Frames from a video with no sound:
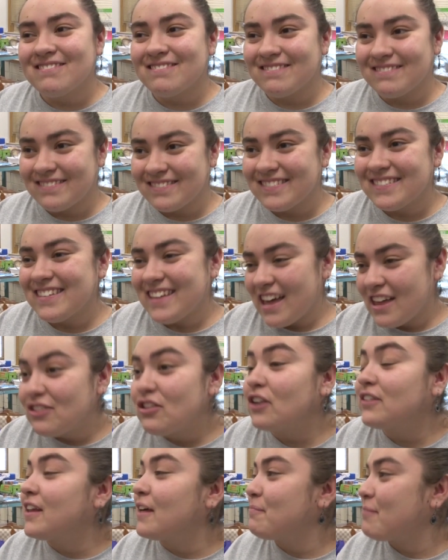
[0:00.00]

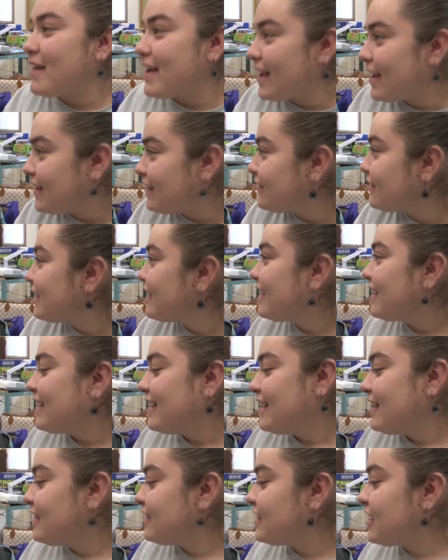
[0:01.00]
You're the best.
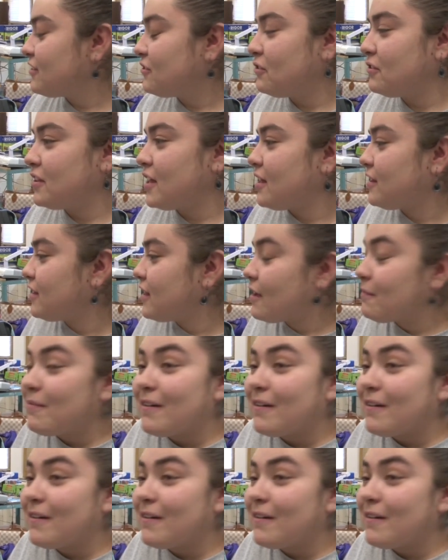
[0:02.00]
They do that the